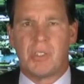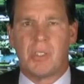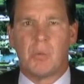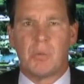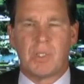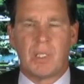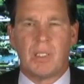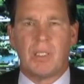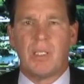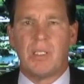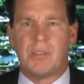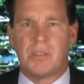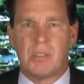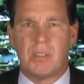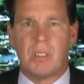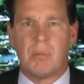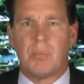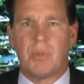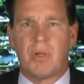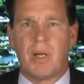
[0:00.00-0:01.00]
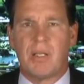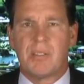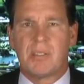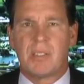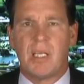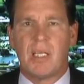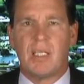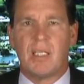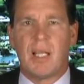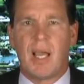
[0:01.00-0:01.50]
year with at least the Democrats
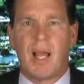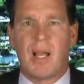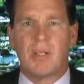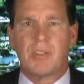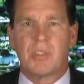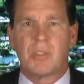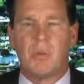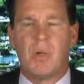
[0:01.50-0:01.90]
taking the House.